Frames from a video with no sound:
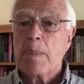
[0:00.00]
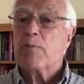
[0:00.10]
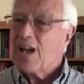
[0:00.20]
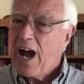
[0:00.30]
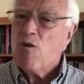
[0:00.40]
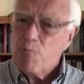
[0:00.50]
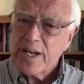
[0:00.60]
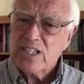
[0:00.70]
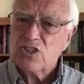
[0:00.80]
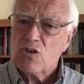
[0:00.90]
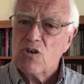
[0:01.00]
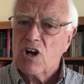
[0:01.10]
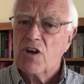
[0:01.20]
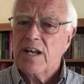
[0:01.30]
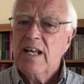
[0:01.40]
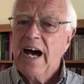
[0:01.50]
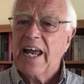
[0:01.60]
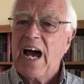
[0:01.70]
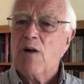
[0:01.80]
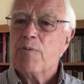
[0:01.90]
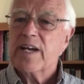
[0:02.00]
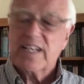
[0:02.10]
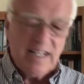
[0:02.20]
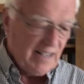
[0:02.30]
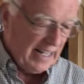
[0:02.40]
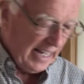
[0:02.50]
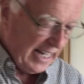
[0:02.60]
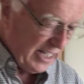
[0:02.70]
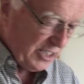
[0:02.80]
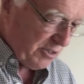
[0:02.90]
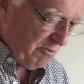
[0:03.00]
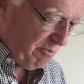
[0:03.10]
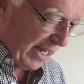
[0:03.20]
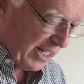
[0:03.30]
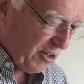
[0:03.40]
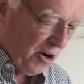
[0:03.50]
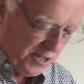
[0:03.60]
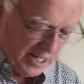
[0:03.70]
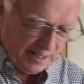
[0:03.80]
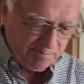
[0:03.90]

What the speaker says: But how big is your God? And how big is my God?